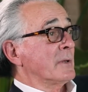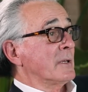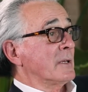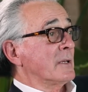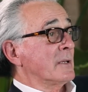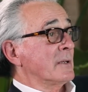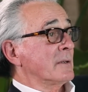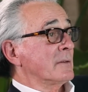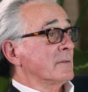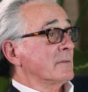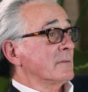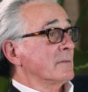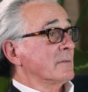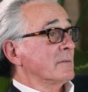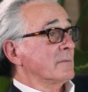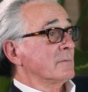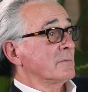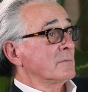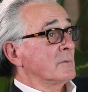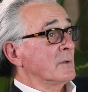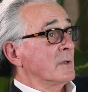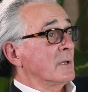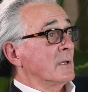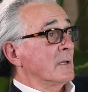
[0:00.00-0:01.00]
And
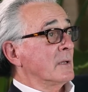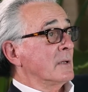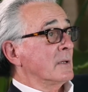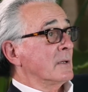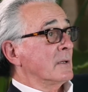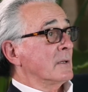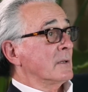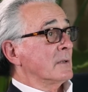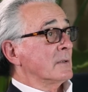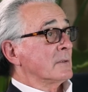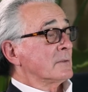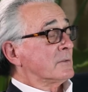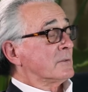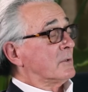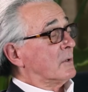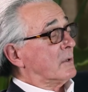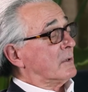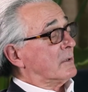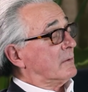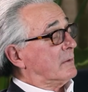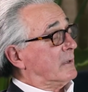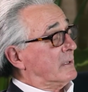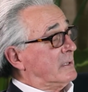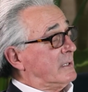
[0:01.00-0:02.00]
so
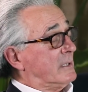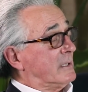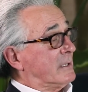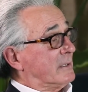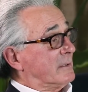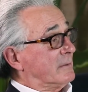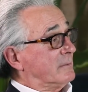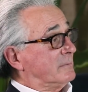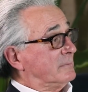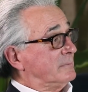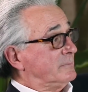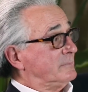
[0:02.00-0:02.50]
I, I did it.